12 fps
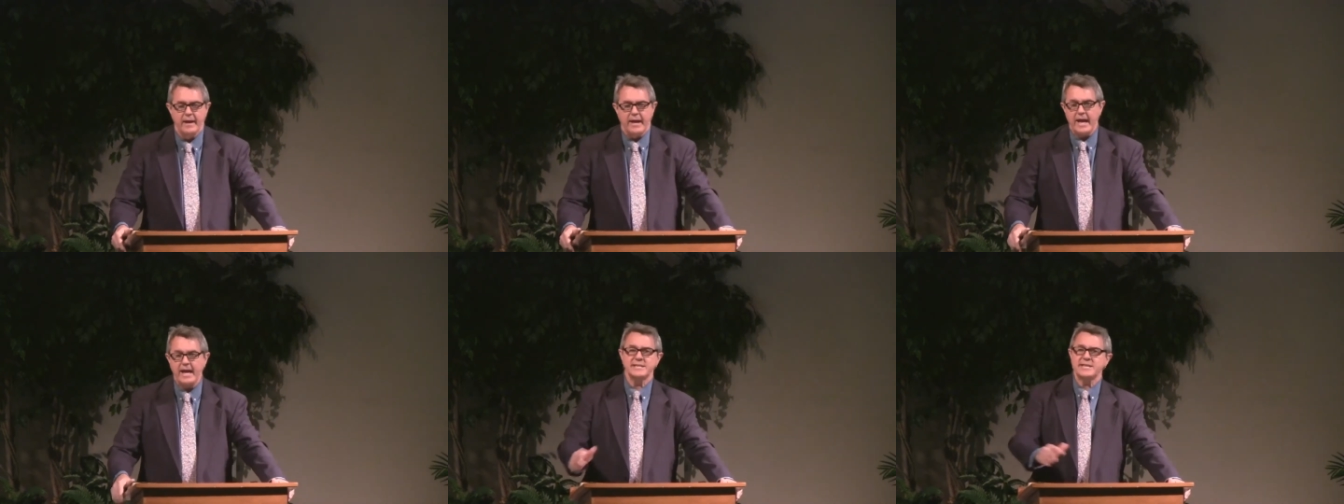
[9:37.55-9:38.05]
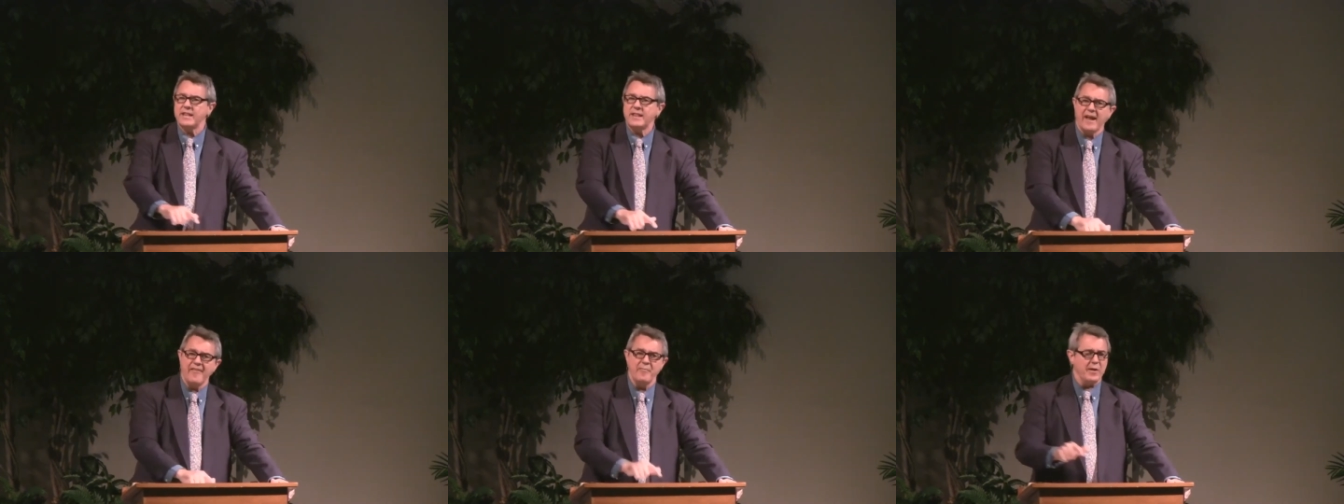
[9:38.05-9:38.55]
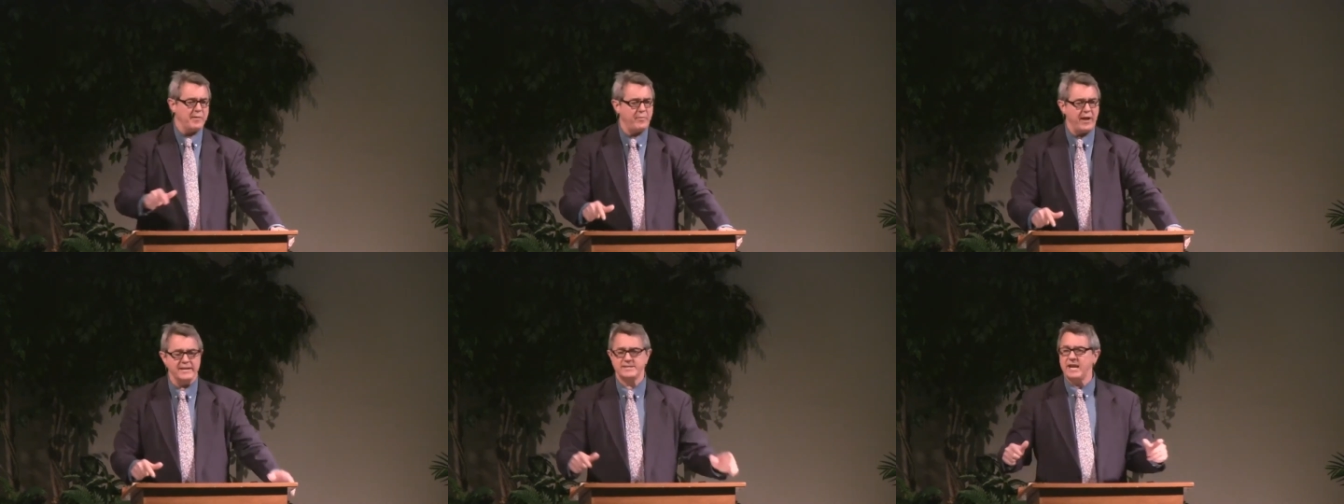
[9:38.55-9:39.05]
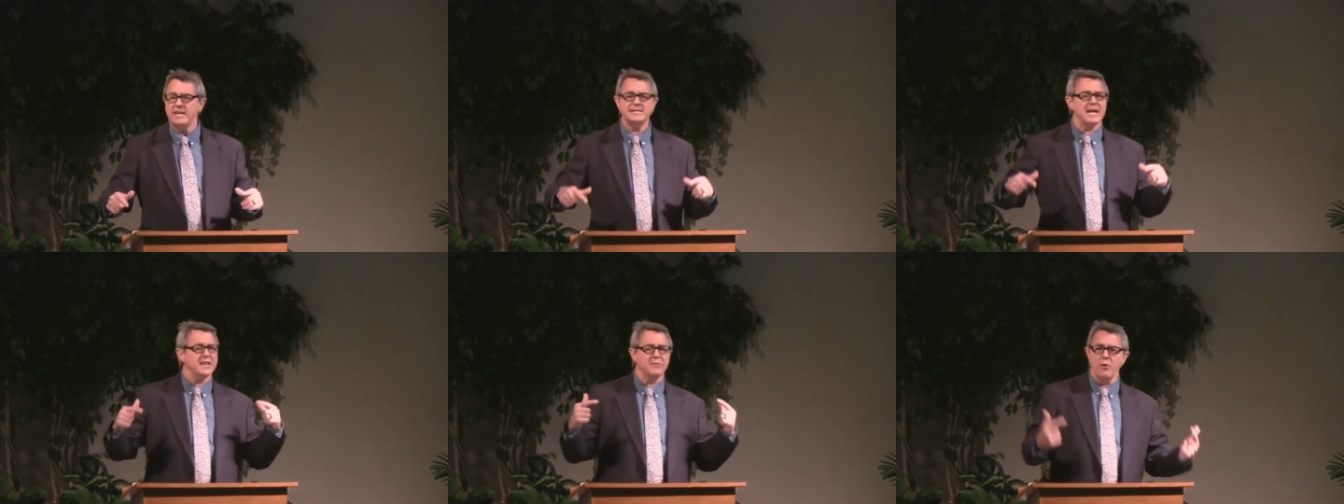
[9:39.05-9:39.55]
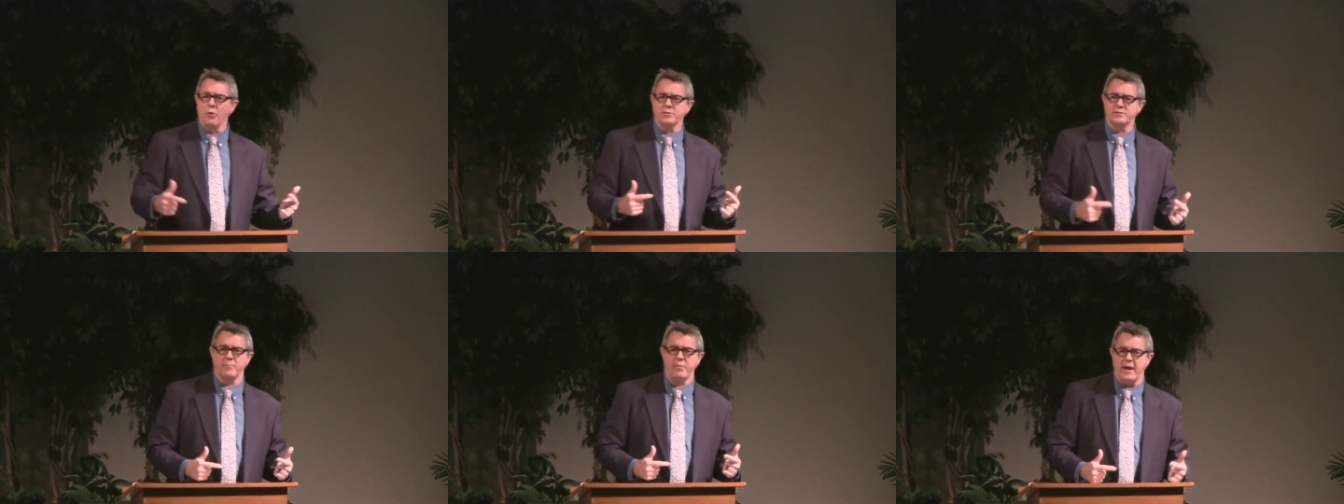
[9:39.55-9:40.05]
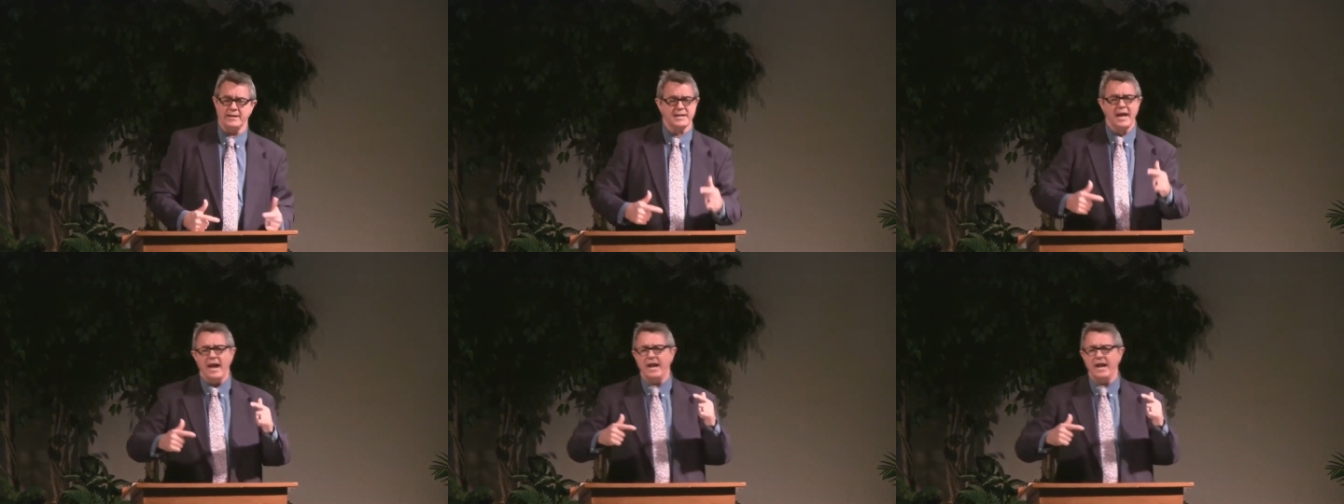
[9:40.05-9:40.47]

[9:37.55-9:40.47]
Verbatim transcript: He set the government in place. He set the rulers in place.